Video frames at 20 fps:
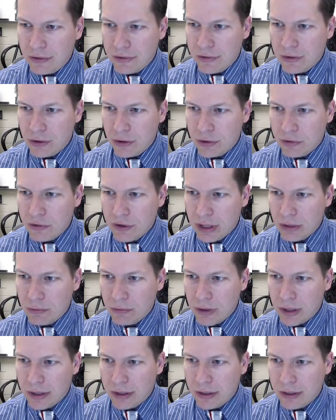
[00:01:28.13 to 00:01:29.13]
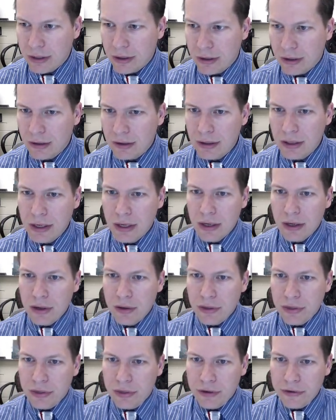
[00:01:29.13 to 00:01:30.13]
So notice like right here,
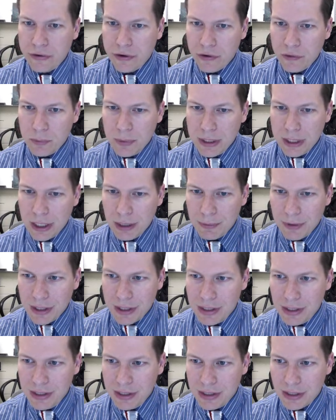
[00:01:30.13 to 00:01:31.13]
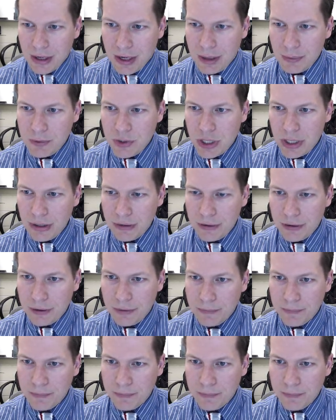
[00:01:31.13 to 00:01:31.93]
this has become a key object,